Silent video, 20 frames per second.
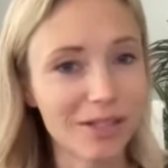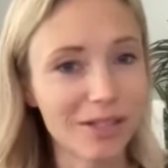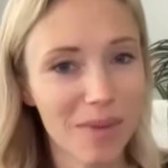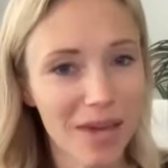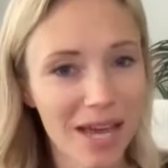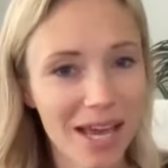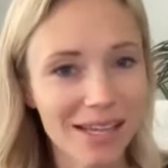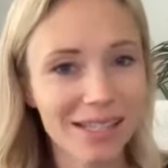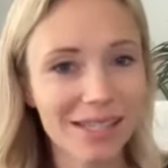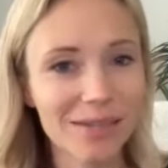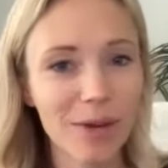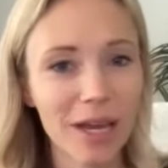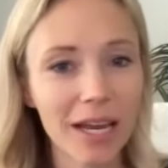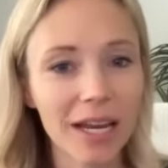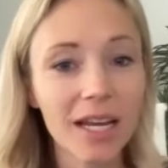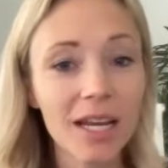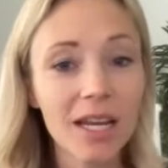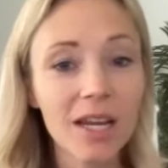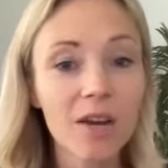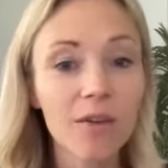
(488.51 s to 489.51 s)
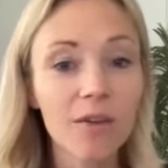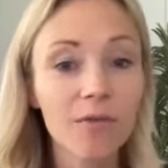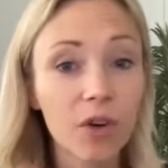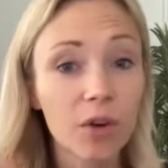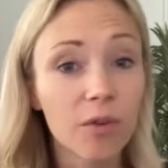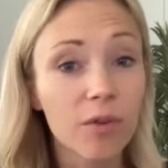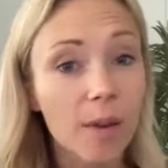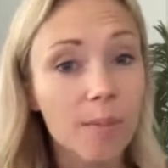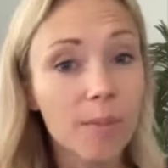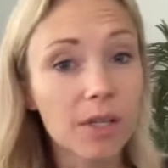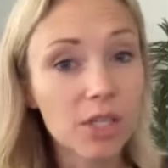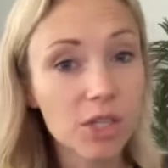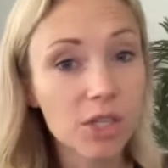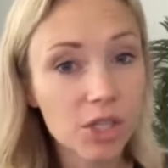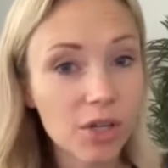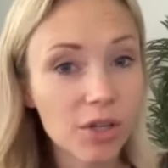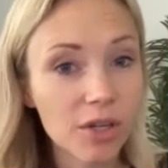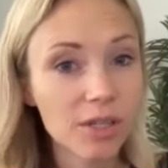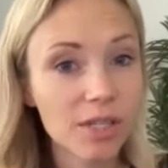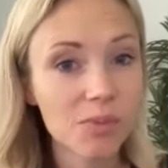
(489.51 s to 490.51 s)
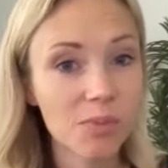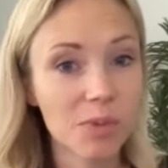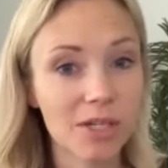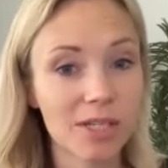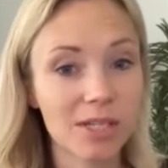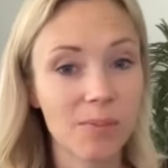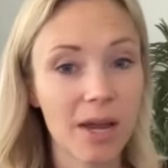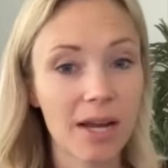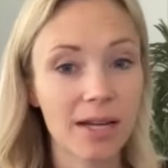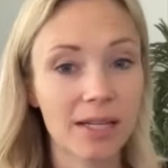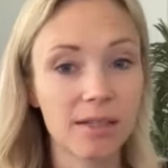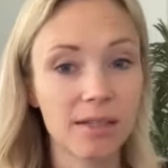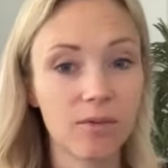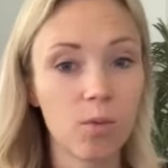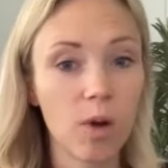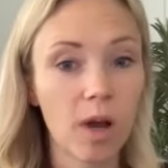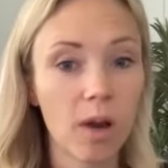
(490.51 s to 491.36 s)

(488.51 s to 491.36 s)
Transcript: is the best, but for from the students' perspective,